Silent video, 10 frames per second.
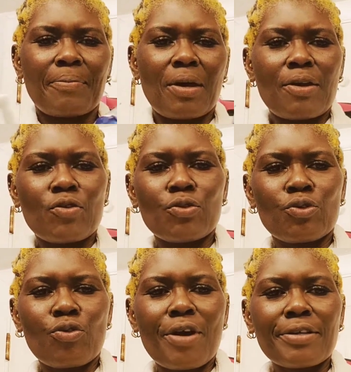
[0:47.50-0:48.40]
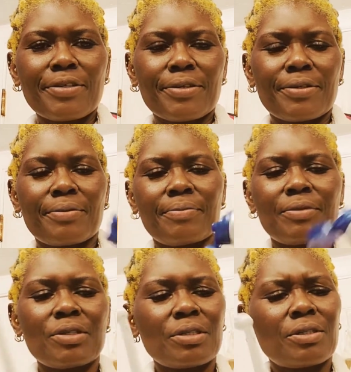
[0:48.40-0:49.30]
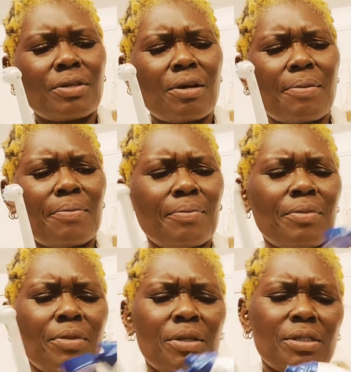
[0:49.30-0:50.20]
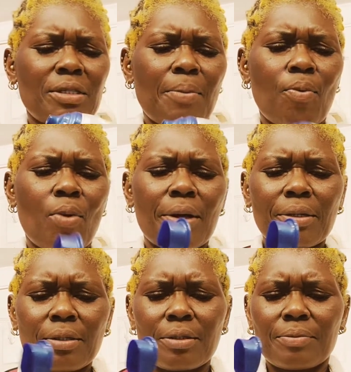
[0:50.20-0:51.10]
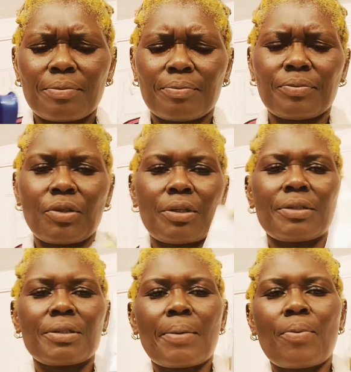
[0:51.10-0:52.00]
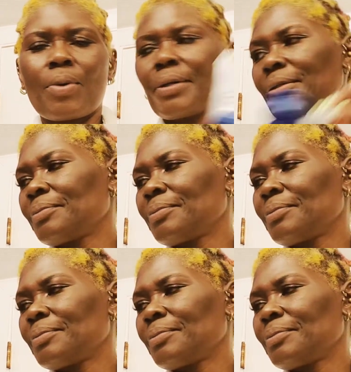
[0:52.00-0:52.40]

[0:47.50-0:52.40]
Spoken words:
I use cress. This is step one. Okay, step one.